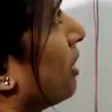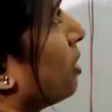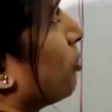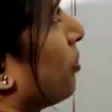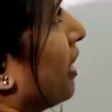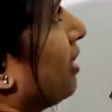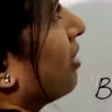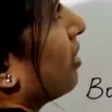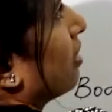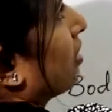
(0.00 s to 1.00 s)
be spread
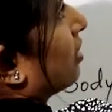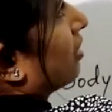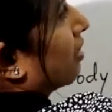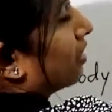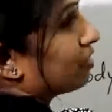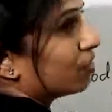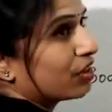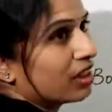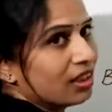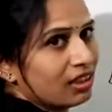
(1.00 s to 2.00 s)
in
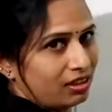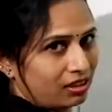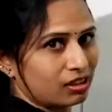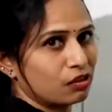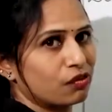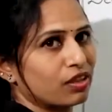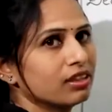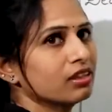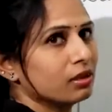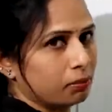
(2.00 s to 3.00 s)
three
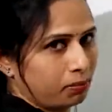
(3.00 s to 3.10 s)
different